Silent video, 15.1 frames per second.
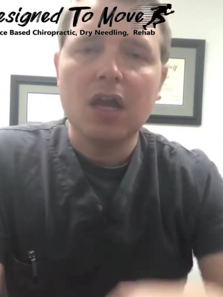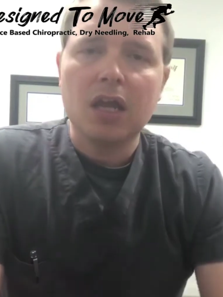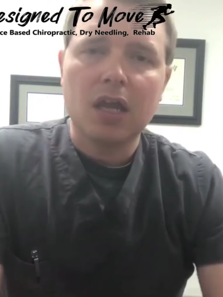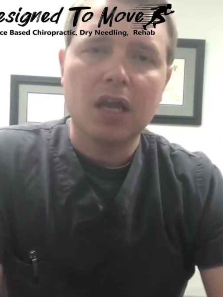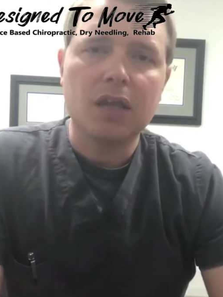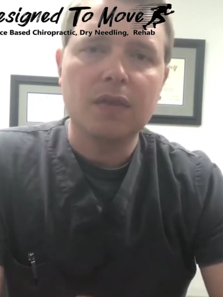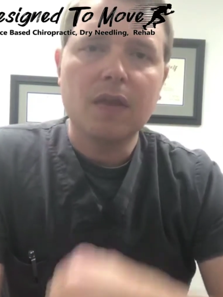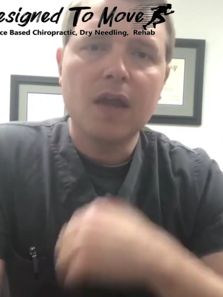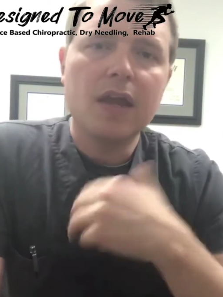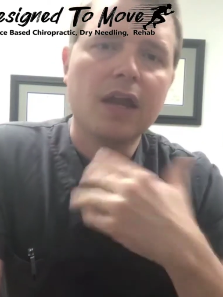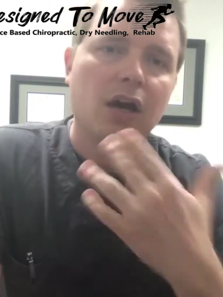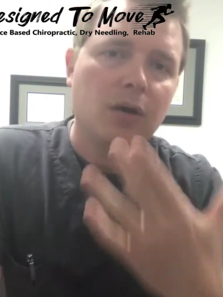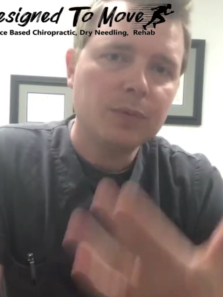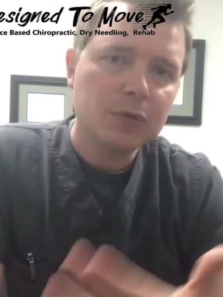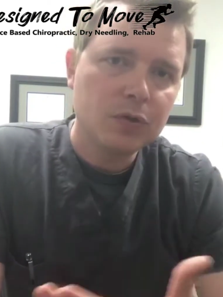And it
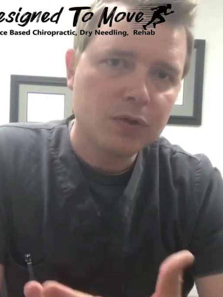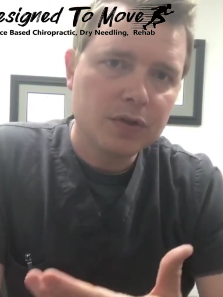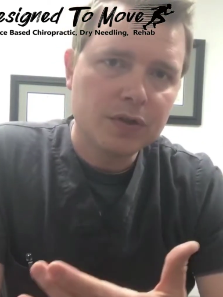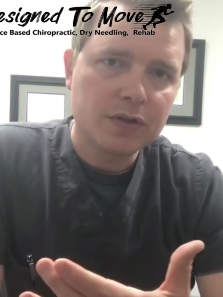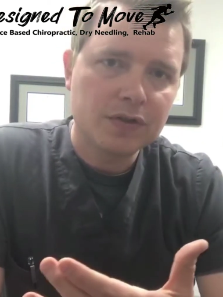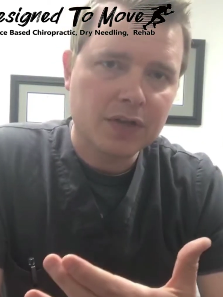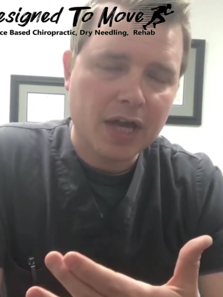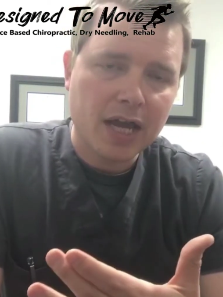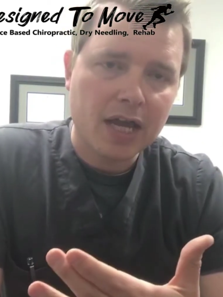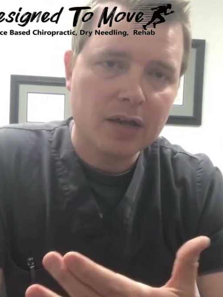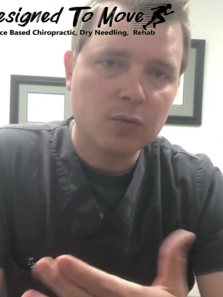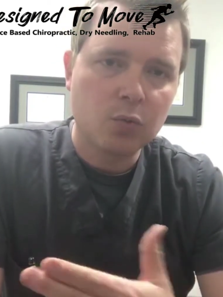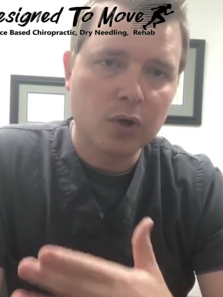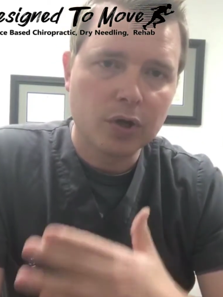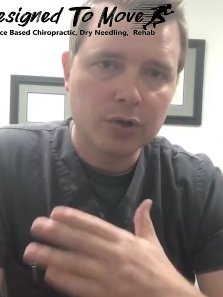helps you to decide
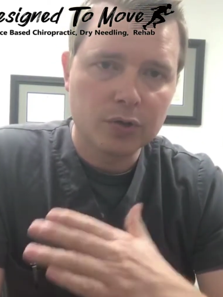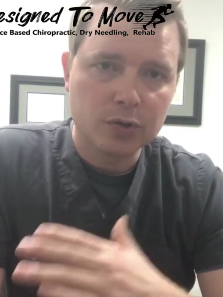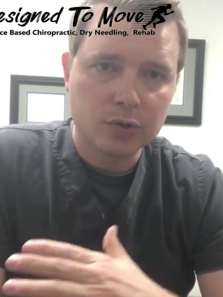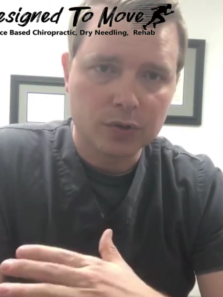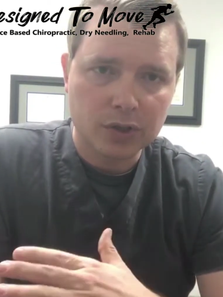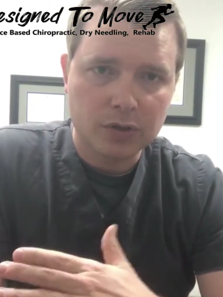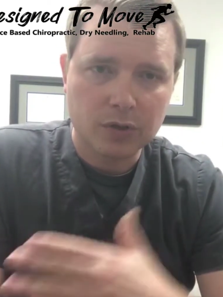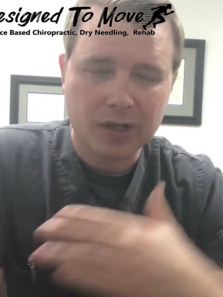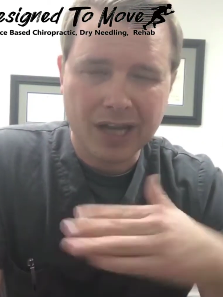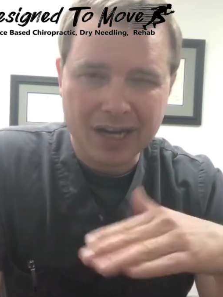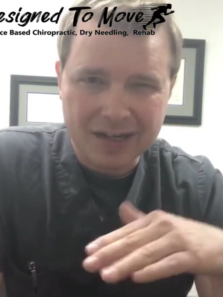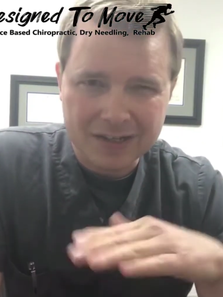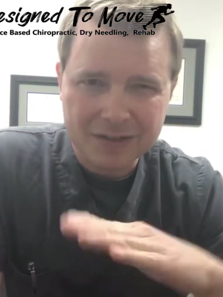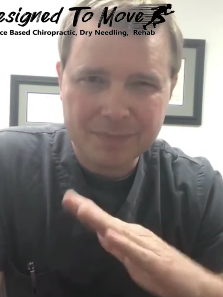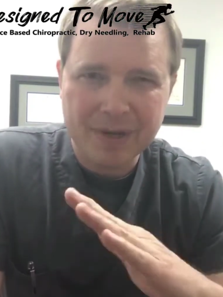where your kind
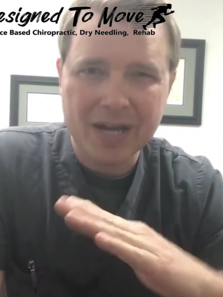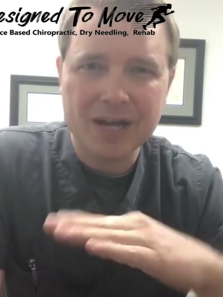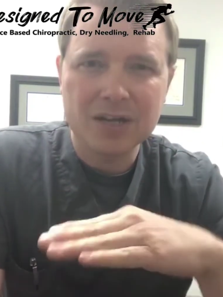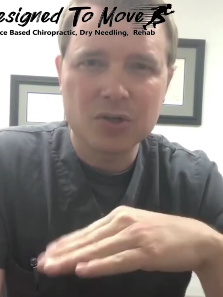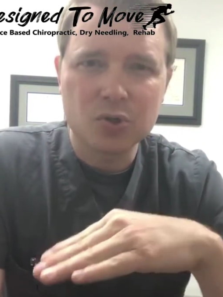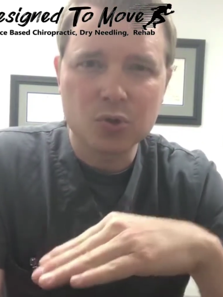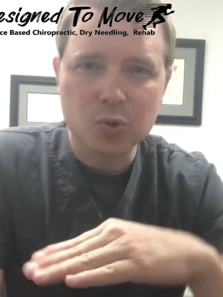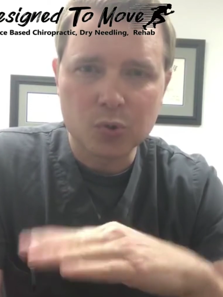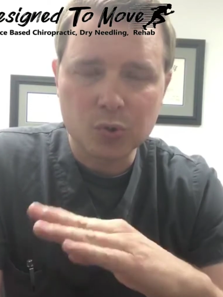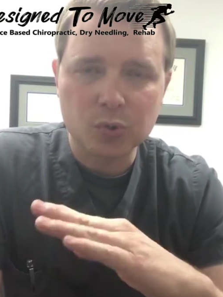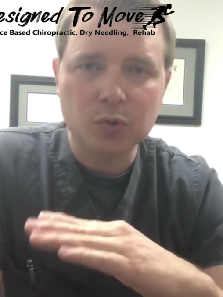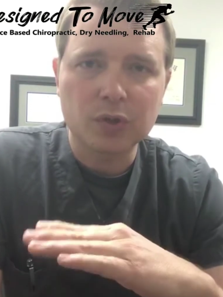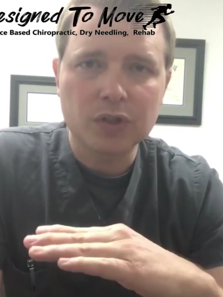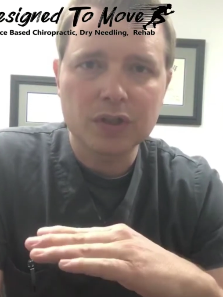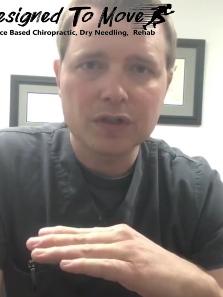of spine
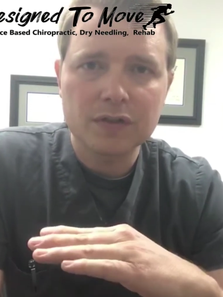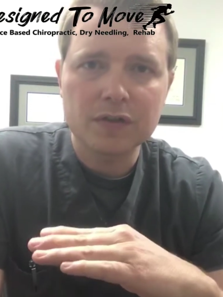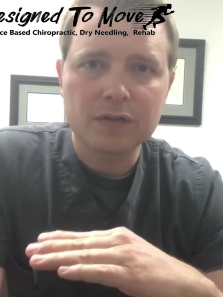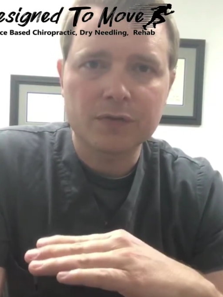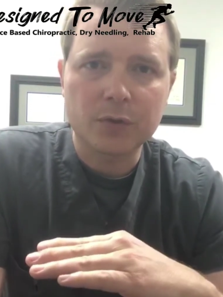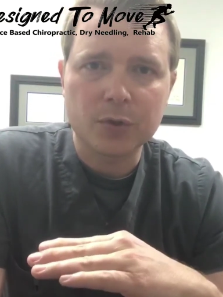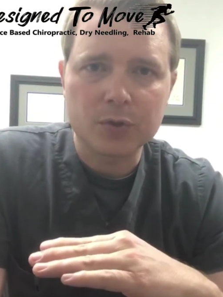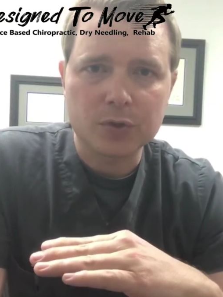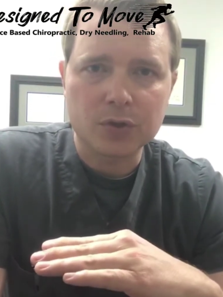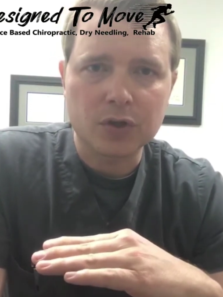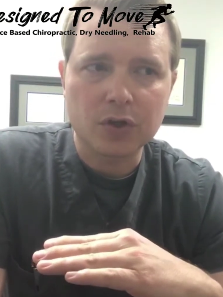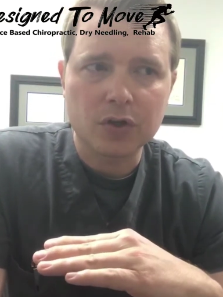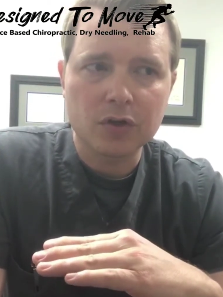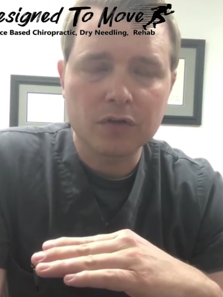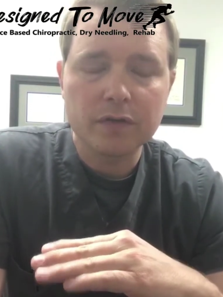neutral is as far as your
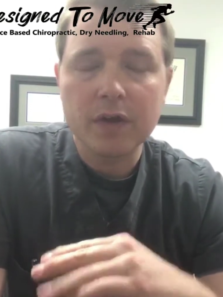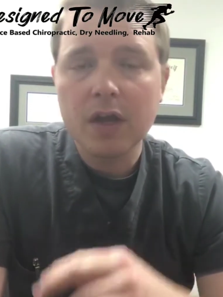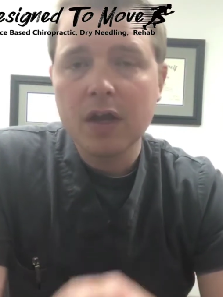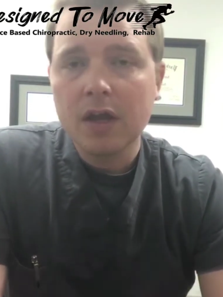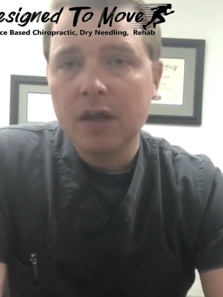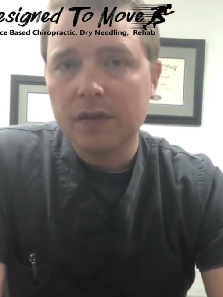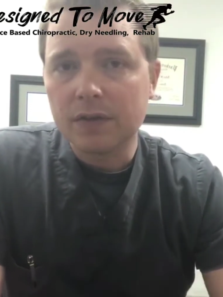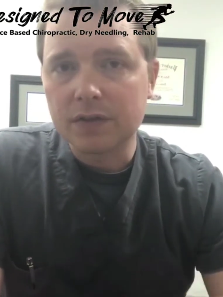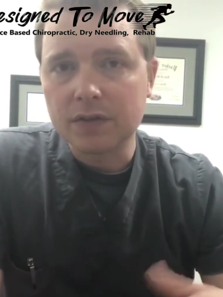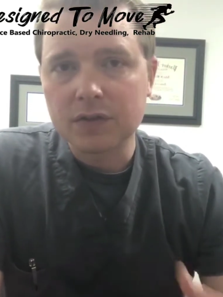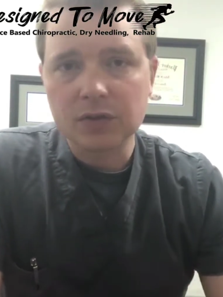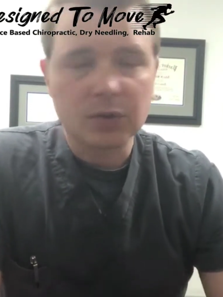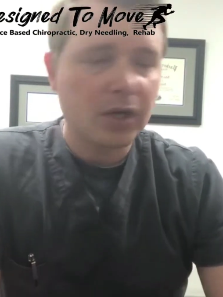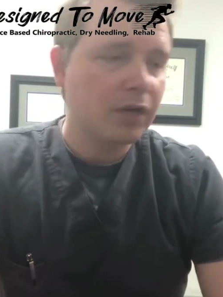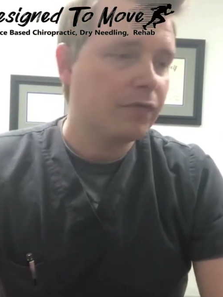curve. This is
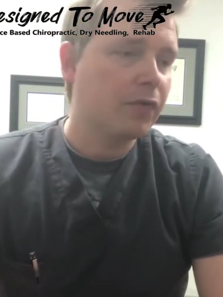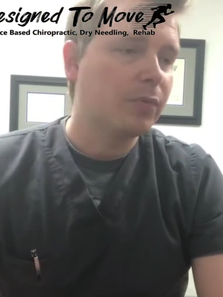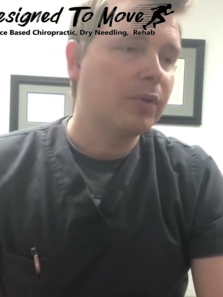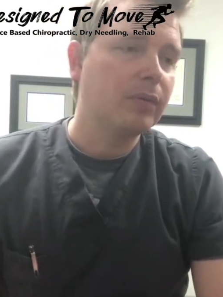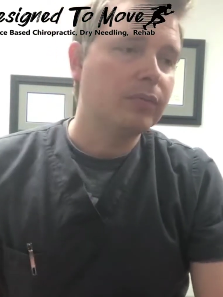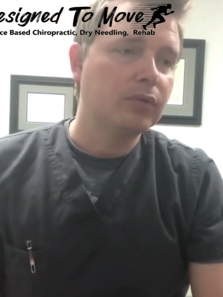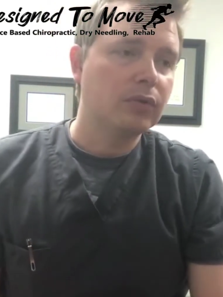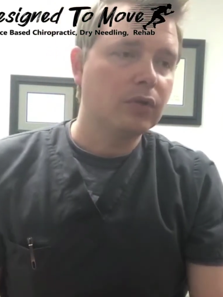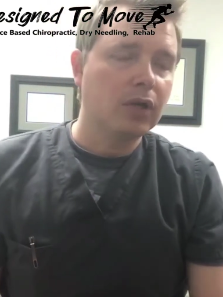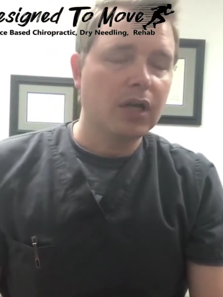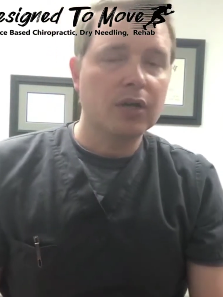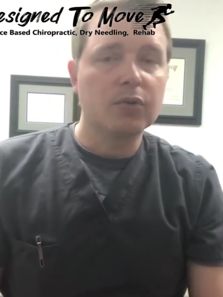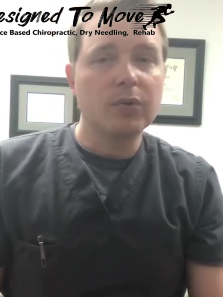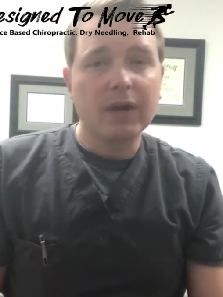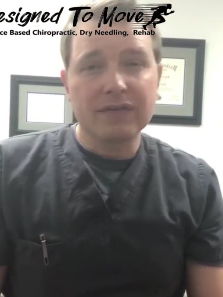great for people
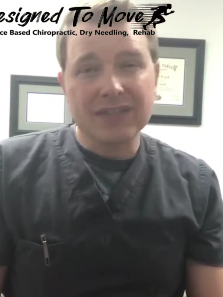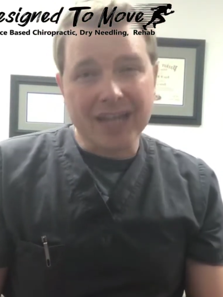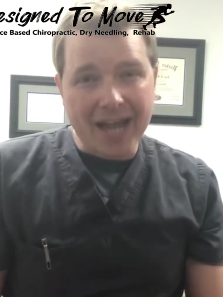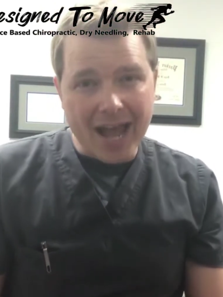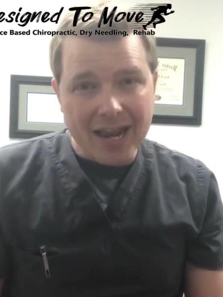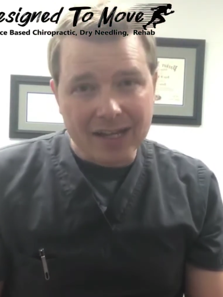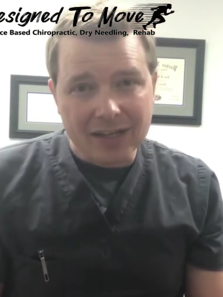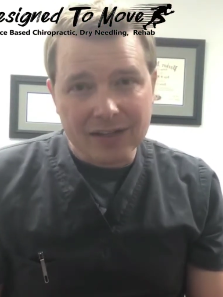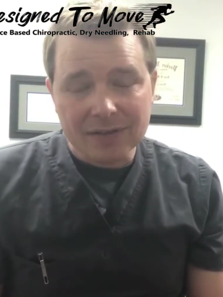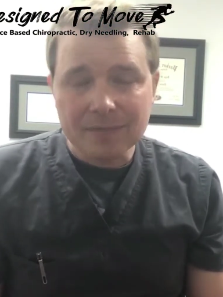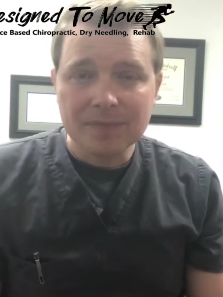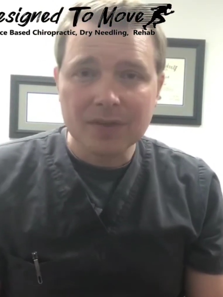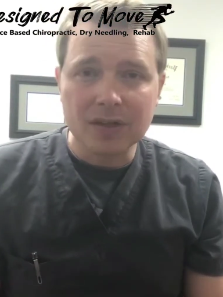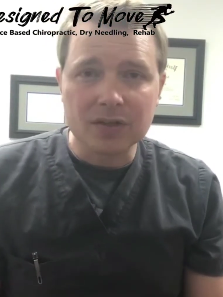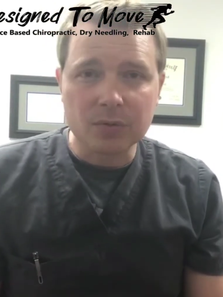who have sciatica.
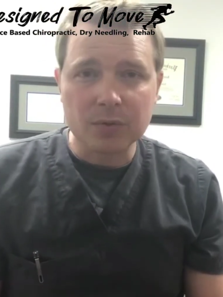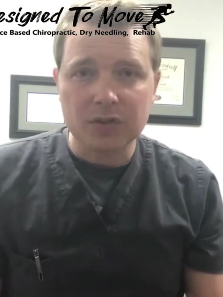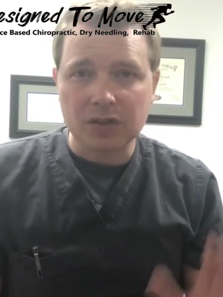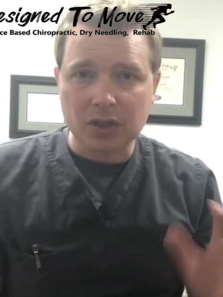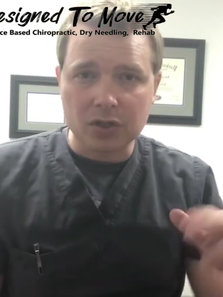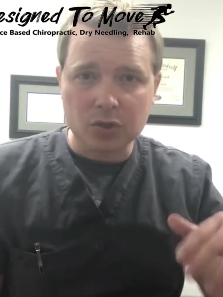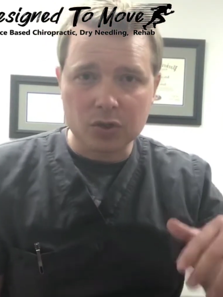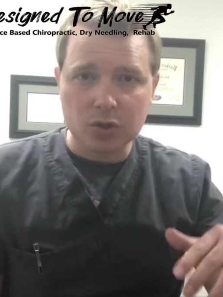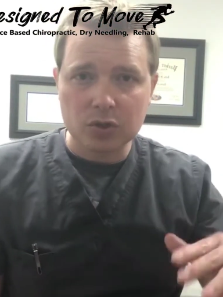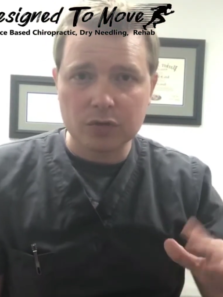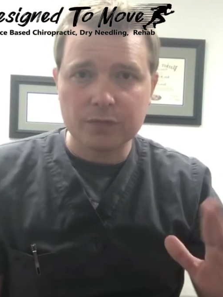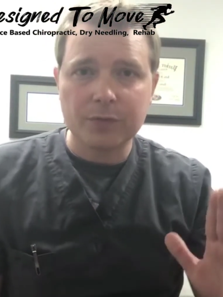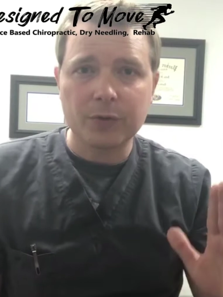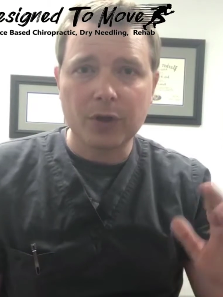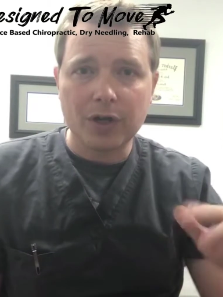It's almost like a nerve
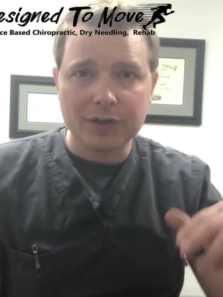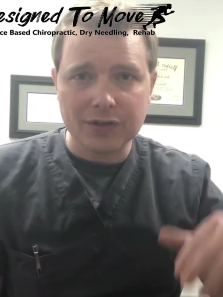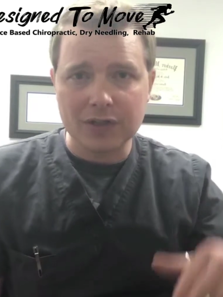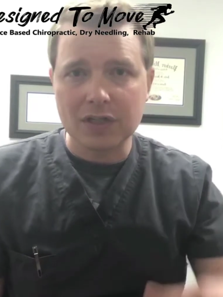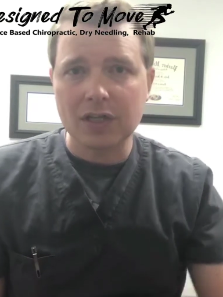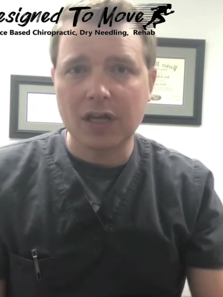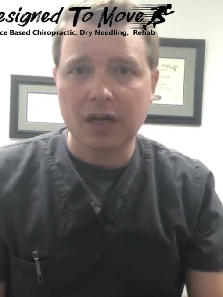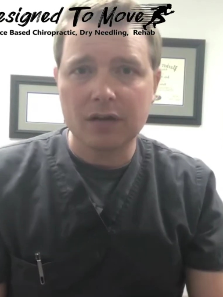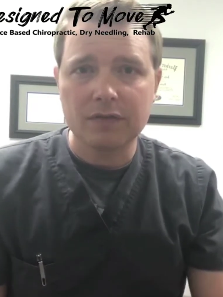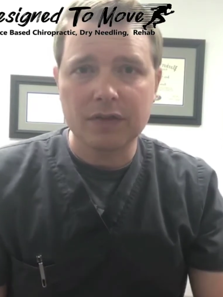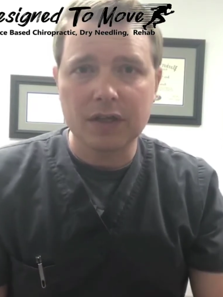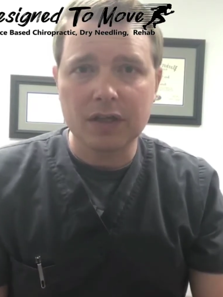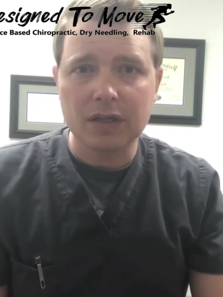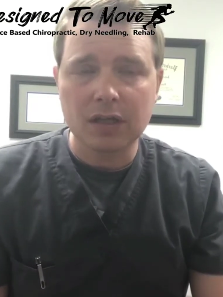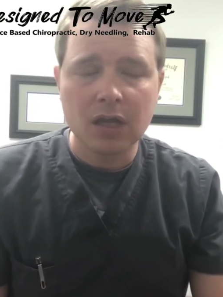flossing kind of thing.